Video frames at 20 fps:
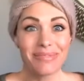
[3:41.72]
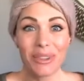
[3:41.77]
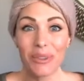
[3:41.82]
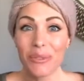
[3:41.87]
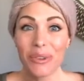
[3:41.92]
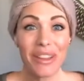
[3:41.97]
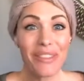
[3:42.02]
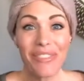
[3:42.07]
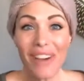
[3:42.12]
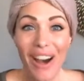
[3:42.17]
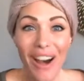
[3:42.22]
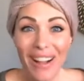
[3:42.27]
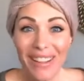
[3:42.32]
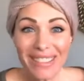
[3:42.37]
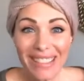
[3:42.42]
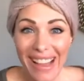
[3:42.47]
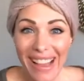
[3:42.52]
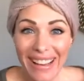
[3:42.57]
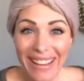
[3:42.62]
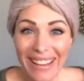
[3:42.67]
We've all
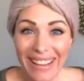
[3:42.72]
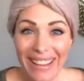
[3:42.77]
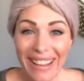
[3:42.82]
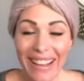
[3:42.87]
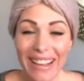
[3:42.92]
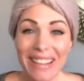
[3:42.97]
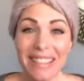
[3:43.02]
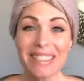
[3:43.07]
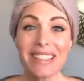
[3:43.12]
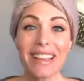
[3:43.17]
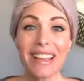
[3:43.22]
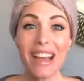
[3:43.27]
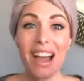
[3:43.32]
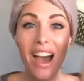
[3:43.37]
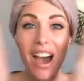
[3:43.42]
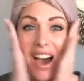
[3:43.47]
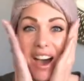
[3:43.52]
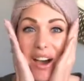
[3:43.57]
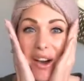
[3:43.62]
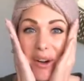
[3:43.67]
done it. And it's like,
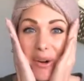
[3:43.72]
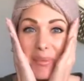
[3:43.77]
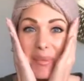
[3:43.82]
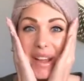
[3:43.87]
oh